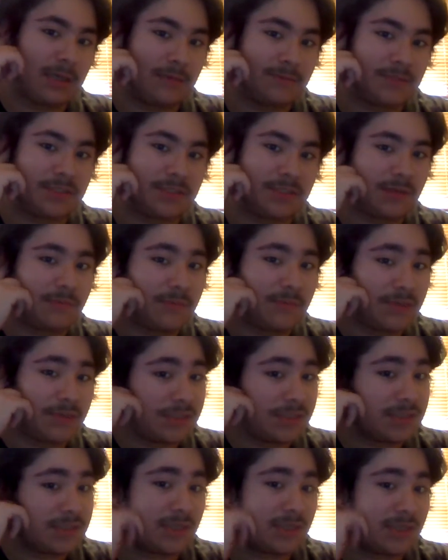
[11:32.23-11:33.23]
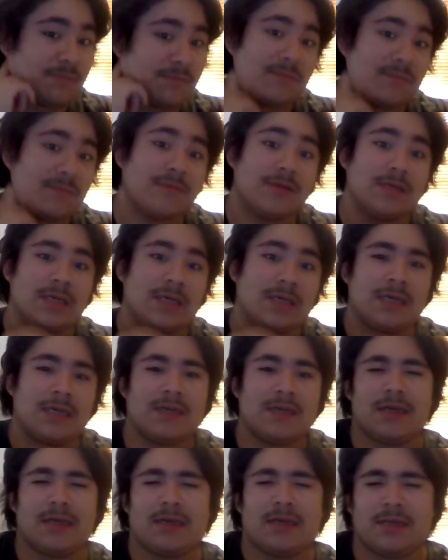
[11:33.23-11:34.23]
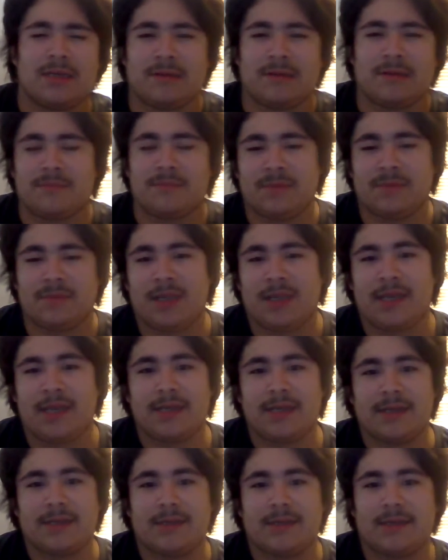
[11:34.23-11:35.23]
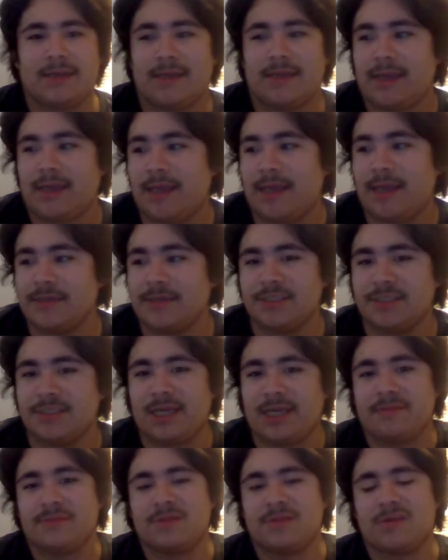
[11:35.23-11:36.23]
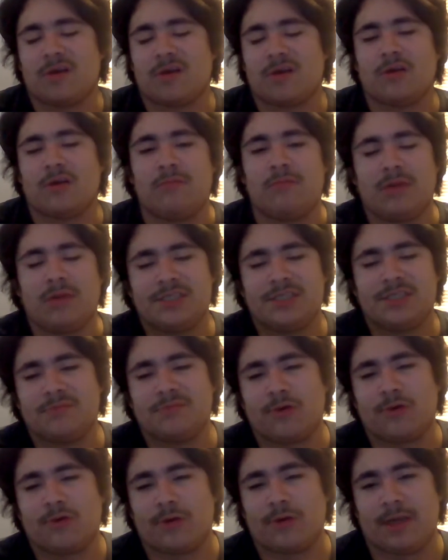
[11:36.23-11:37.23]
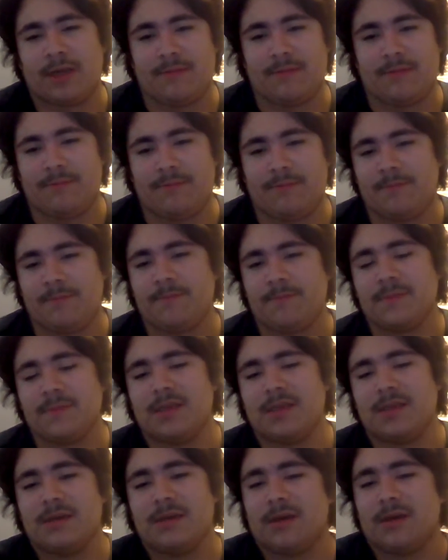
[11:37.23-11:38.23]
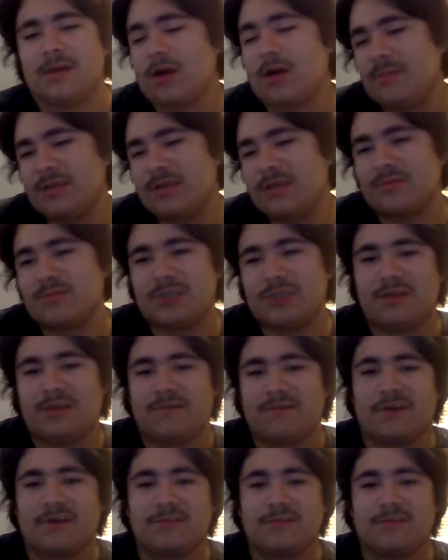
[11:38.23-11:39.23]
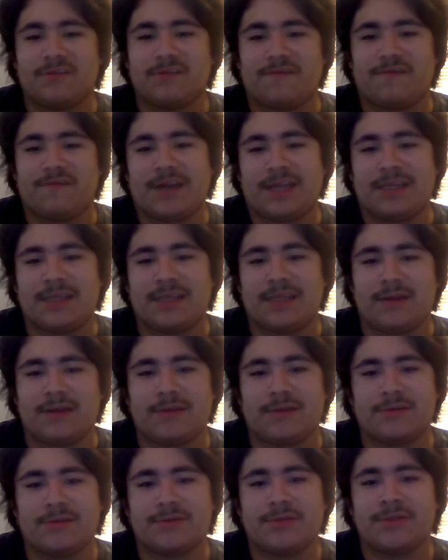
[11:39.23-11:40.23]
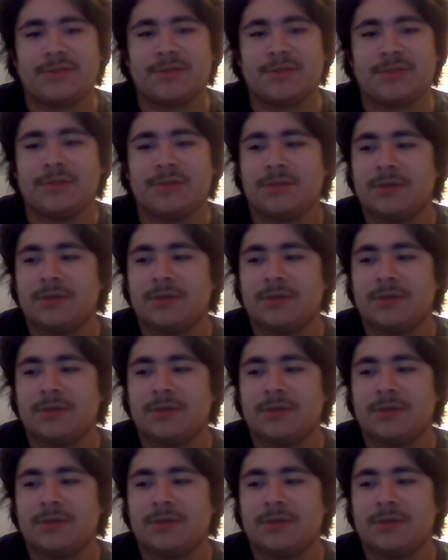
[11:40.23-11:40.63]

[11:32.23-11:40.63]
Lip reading: some hidden gems are much more difficult to find than others.